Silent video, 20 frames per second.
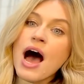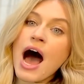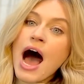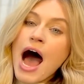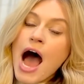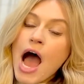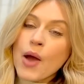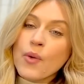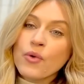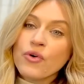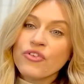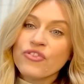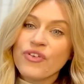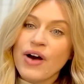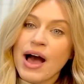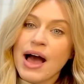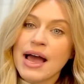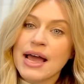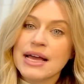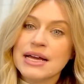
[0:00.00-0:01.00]
I will
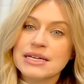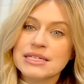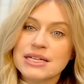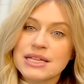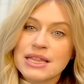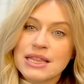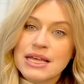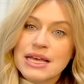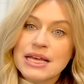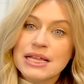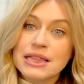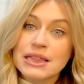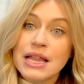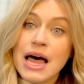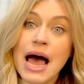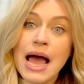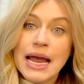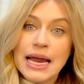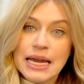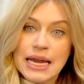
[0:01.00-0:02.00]
find the
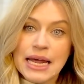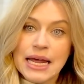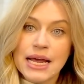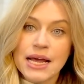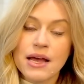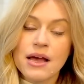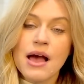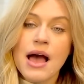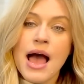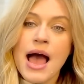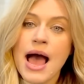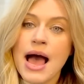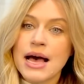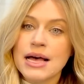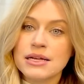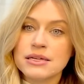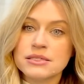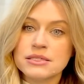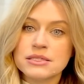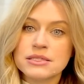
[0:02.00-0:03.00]
lining
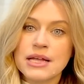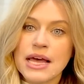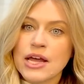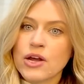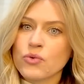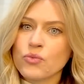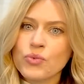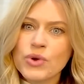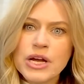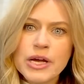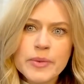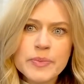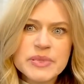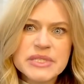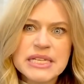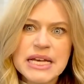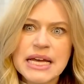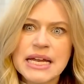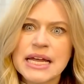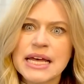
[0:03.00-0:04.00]
has like rips
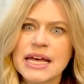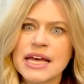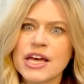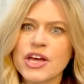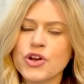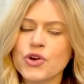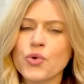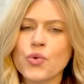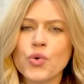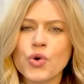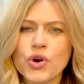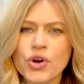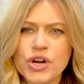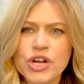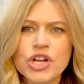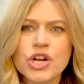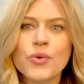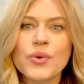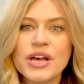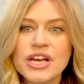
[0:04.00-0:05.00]
in it or,
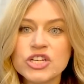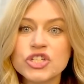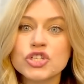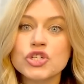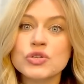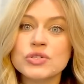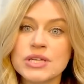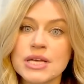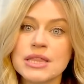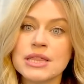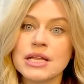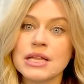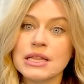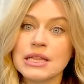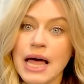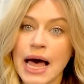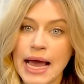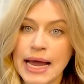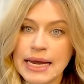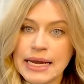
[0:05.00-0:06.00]
you know, issues in the
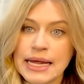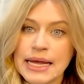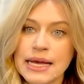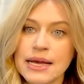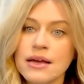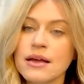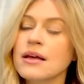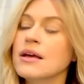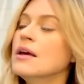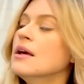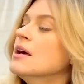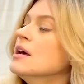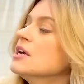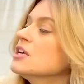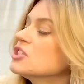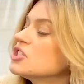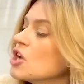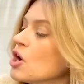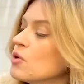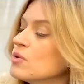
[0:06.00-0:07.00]
lining.
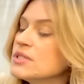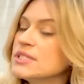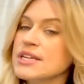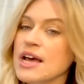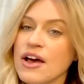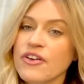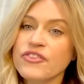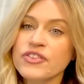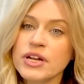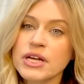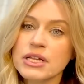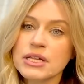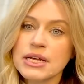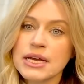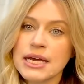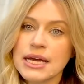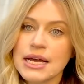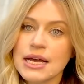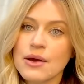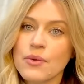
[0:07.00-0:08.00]
So
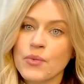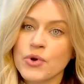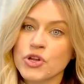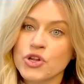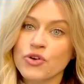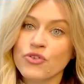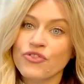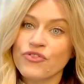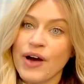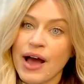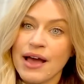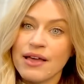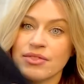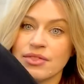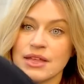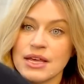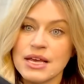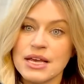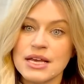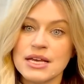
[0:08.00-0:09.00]
definitely when you find
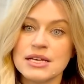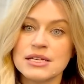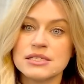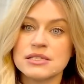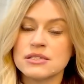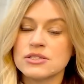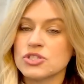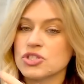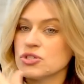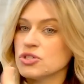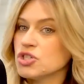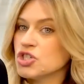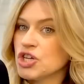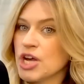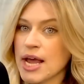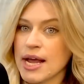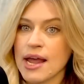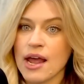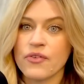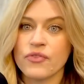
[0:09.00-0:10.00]
these,
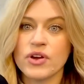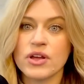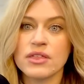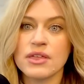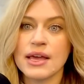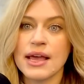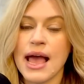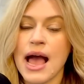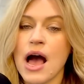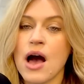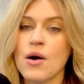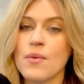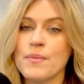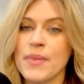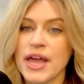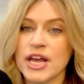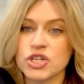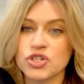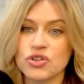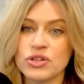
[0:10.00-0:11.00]
check everything out,
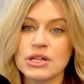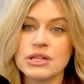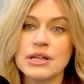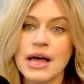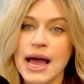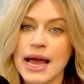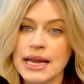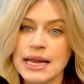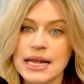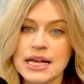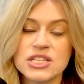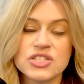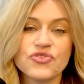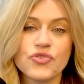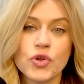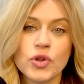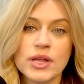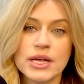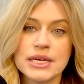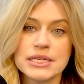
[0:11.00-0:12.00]
make sure the lining is
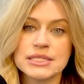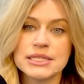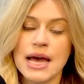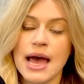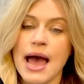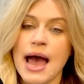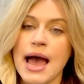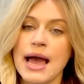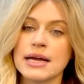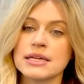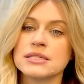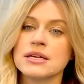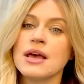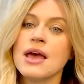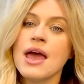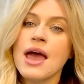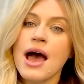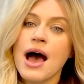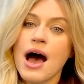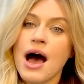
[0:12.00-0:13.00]
fully intact.
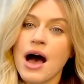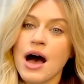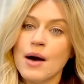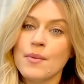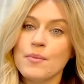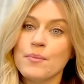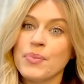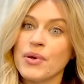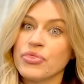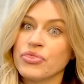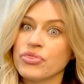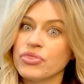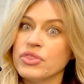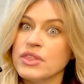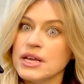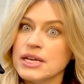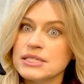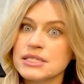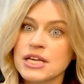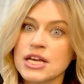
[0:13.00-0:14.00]
But
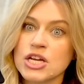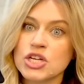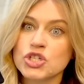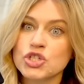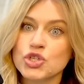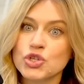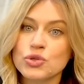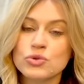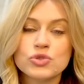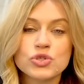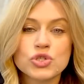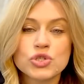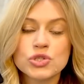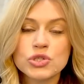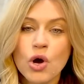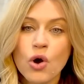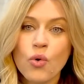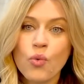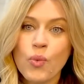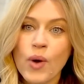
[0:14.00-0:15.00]
these can do
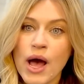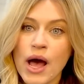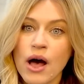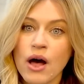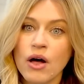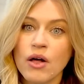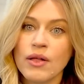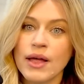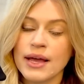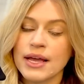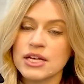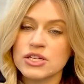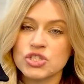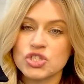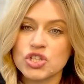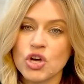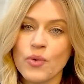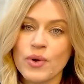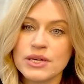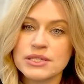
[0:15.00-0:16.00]
so well. I get
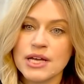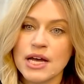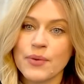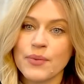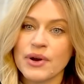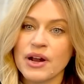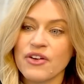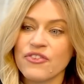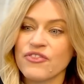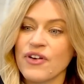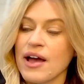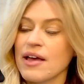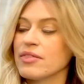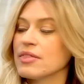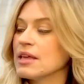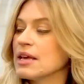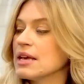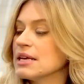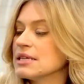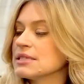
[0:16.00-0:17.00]
so excited when I find
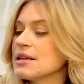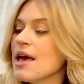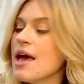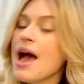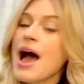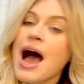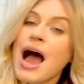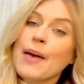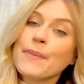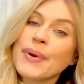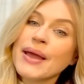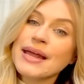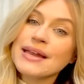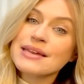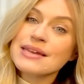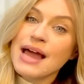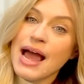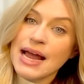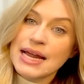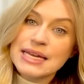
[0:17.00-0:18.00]
these. I paid
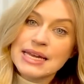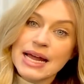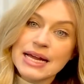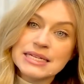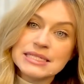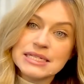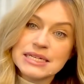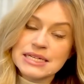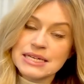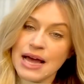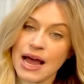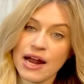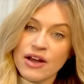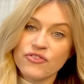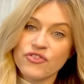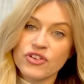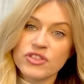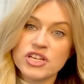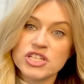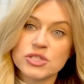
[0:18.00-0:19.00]
$9.99
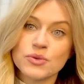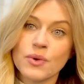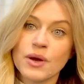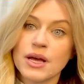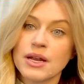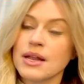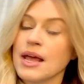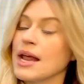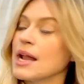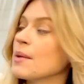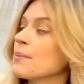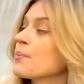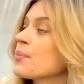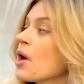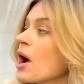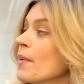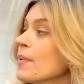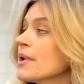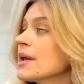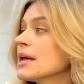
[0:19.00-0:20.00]
for this one, and I'm
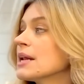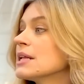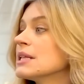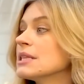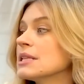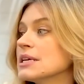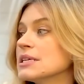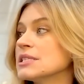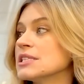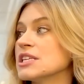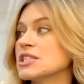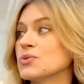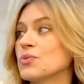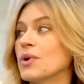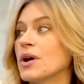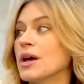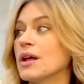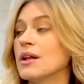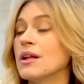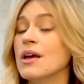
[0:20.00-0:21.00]
probably gonna list this
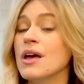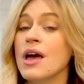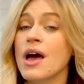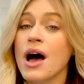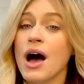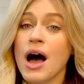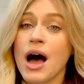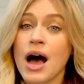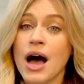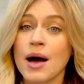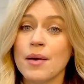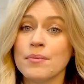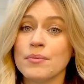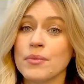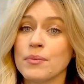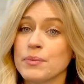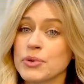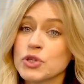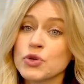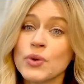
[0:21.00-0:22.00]
one
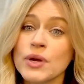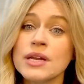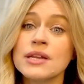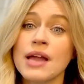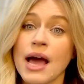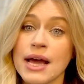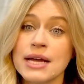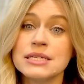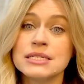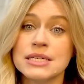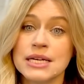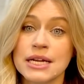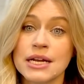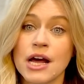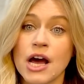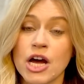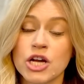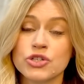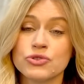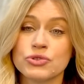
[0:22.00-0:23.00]
between $90 and
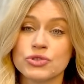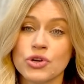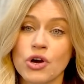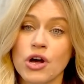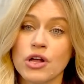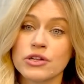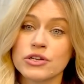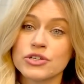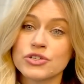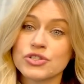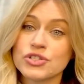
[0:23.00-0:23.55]
$100.